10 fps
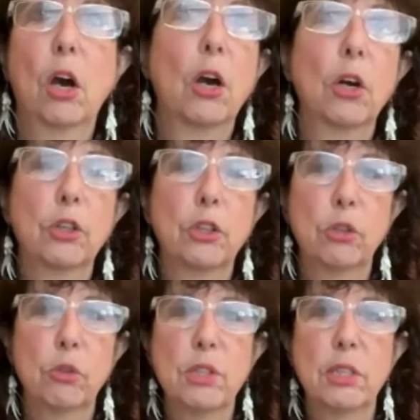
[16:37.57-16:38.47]
are
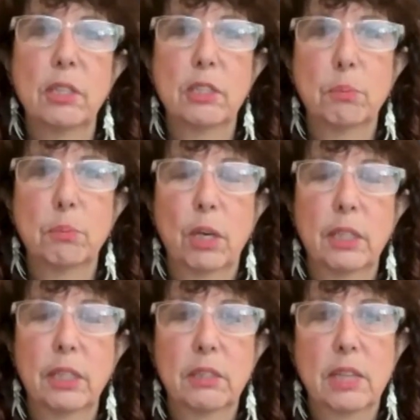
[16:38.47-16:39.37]
using these
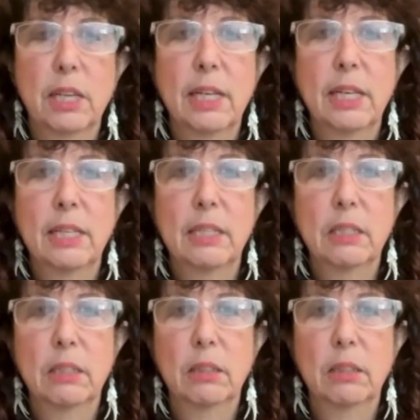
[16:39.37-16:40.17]
products, and